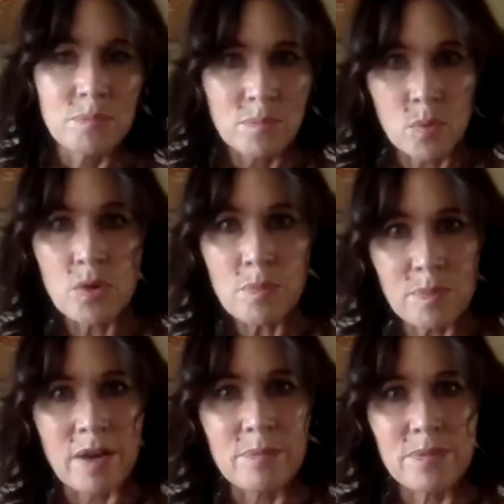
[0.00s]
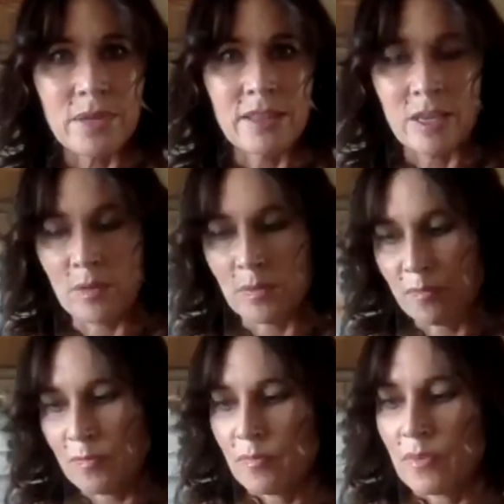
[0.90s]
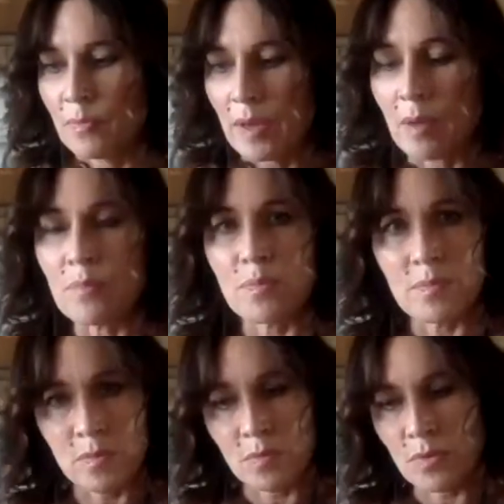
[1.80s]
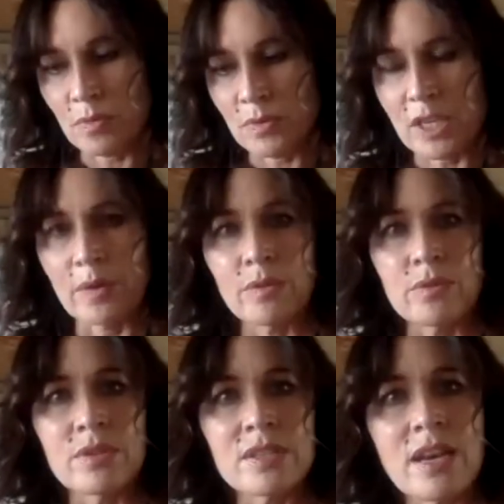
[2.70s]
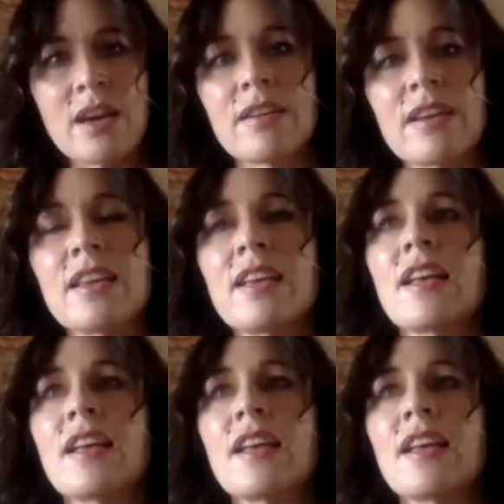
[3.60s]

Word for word: water pump, and they would the pump the water was going through the sari,